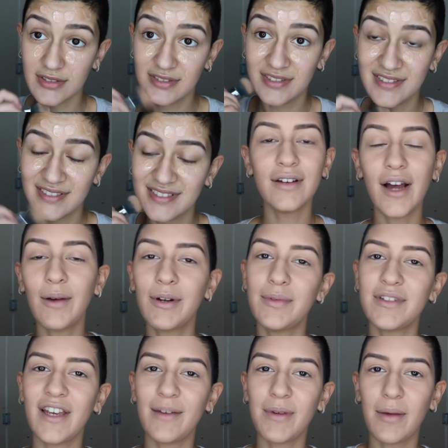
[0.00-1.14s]
now I'm going to be
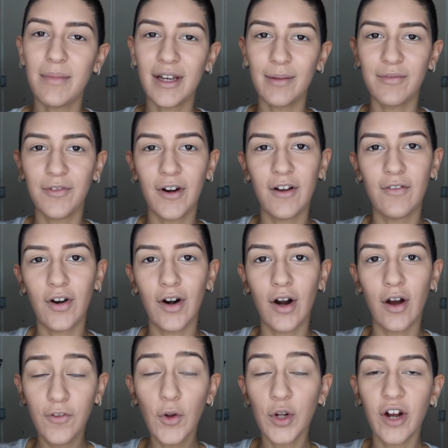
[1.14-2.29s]
taking my Makeup Forever
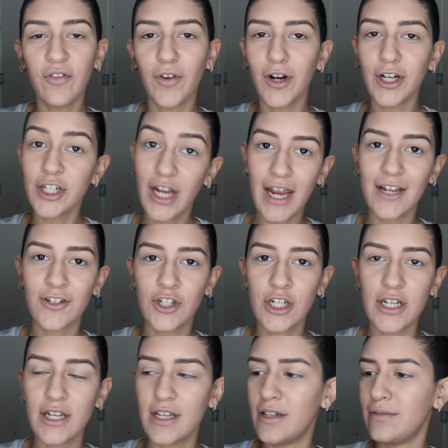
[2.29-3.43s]
Full Coverage
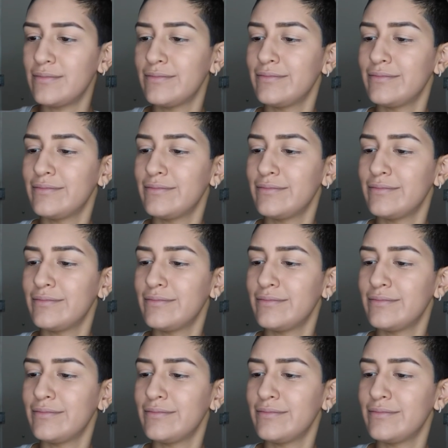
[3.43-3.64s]
HD